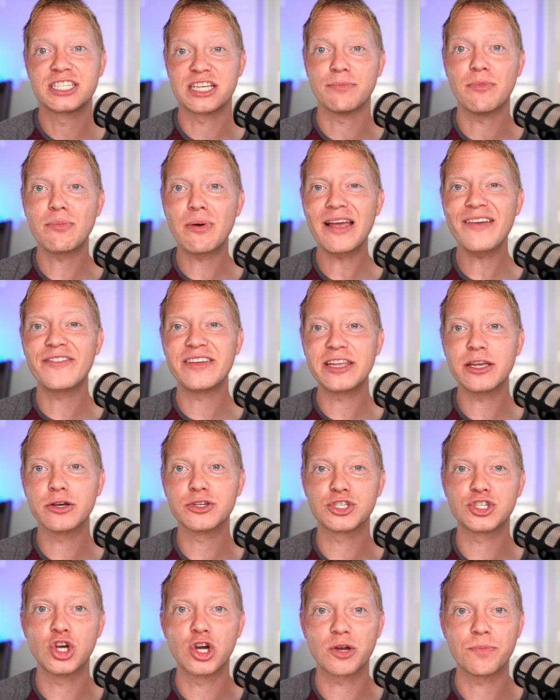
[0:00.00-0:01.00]
Some of my
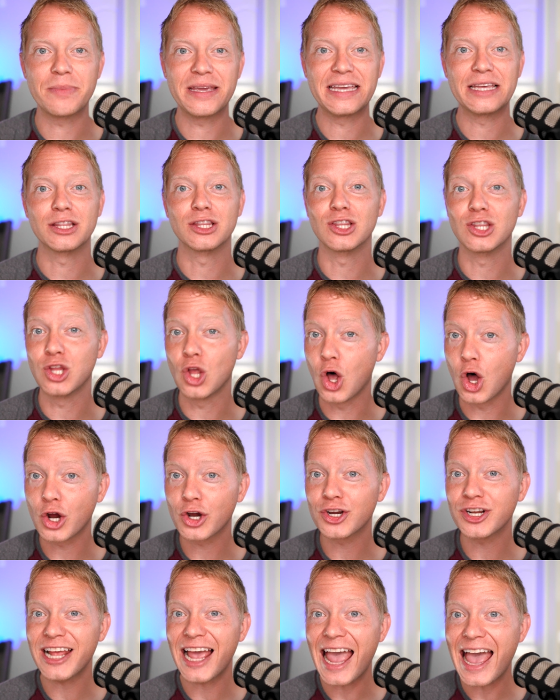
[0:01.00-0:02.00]
videos took me
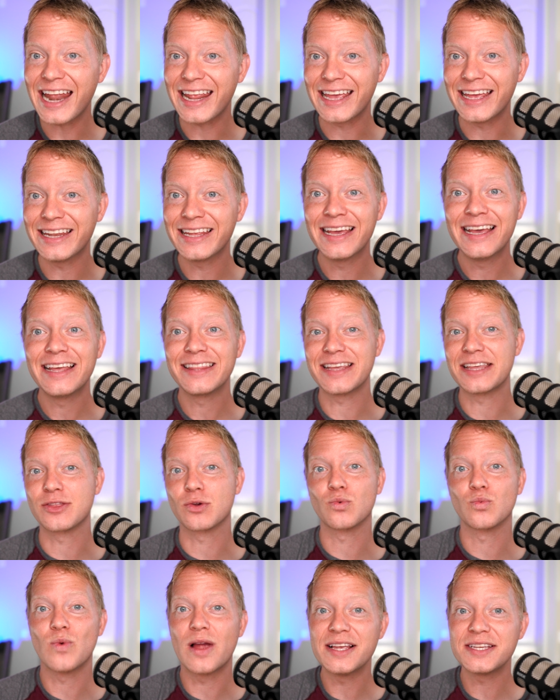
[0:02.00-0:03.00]
longer to edit than
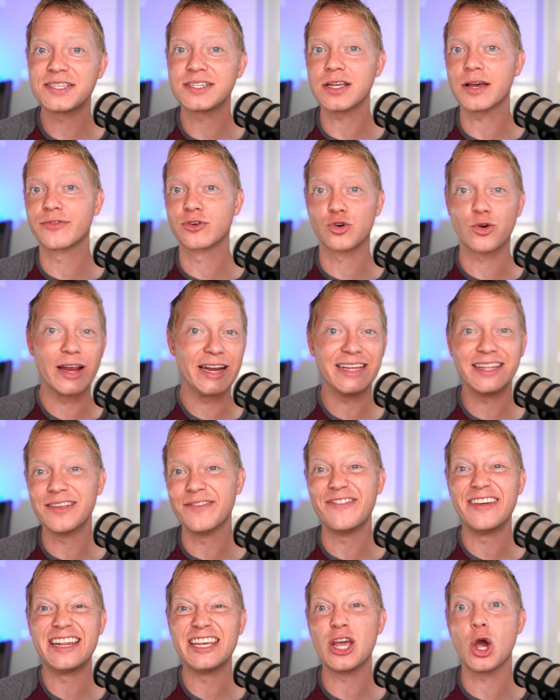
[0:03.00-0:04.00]
the rest of creating the
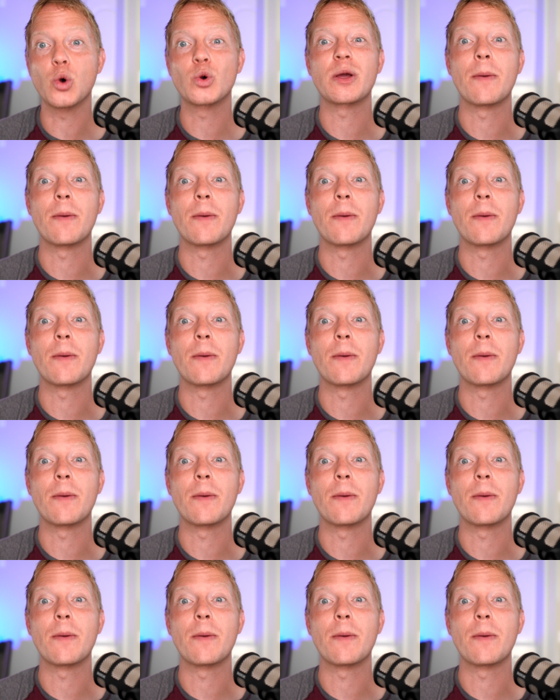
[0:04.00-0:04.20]
video